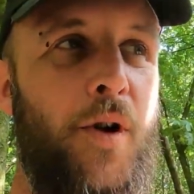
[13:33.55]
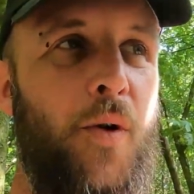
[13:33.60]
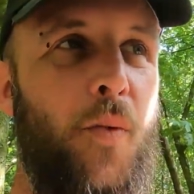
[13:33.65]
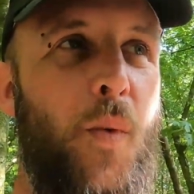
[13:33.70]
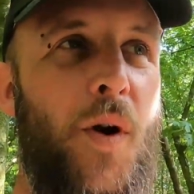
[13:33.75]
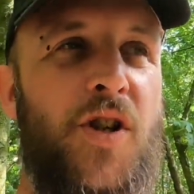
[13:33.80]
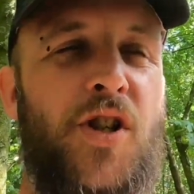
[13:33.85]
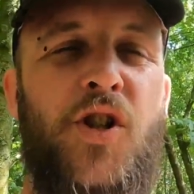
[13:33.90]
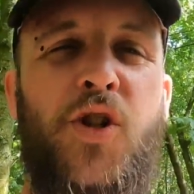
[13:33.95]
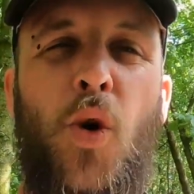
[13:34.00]

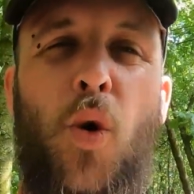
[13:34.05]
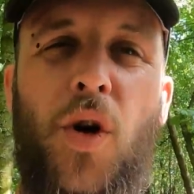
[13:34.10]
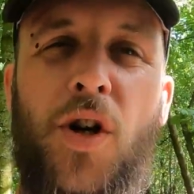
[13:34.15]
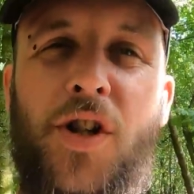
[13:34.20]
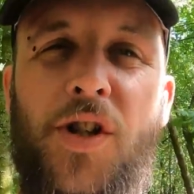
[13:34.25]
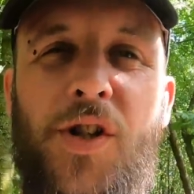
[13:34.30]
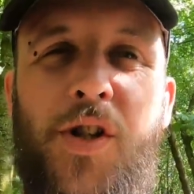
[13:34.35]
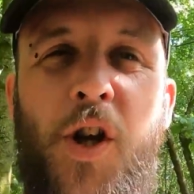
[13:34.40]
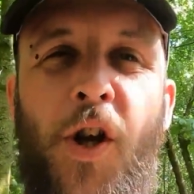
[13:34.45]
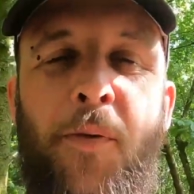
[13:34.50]
when she's
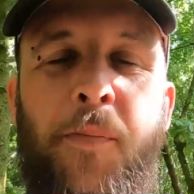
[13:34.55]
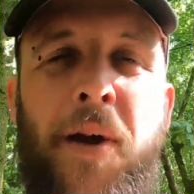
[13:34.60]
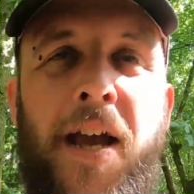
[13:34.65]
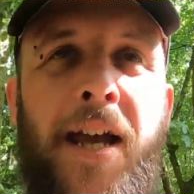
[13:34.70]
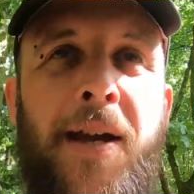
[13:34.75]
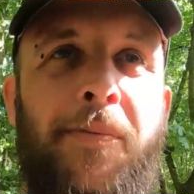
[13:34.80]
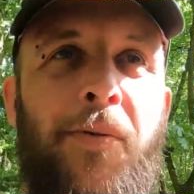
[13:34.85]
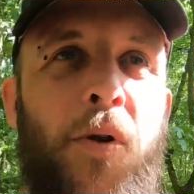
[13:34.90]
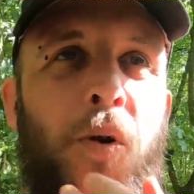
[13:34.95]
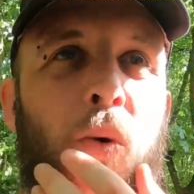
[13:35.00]
talking to new
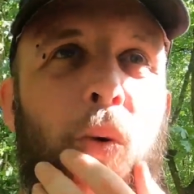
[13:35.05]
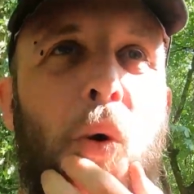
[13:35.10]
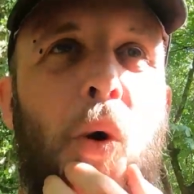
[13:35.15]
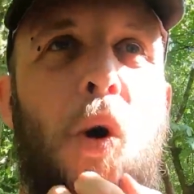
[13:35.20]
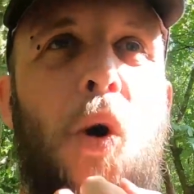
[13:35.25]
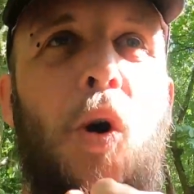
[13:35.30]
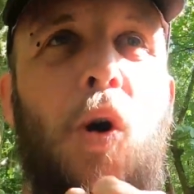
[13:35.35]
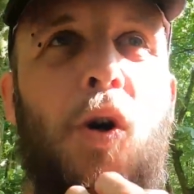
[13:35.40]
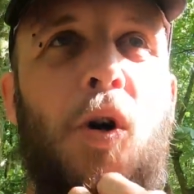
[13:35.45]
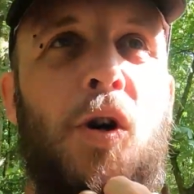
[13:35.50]
people
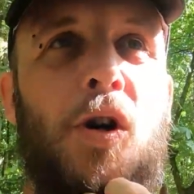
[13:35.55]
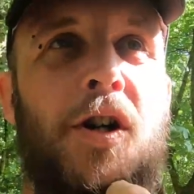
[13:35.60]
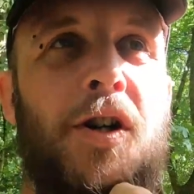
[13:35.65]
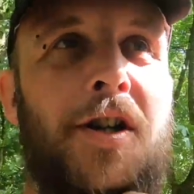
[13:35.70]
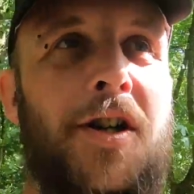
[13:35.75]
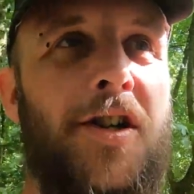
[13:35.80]
or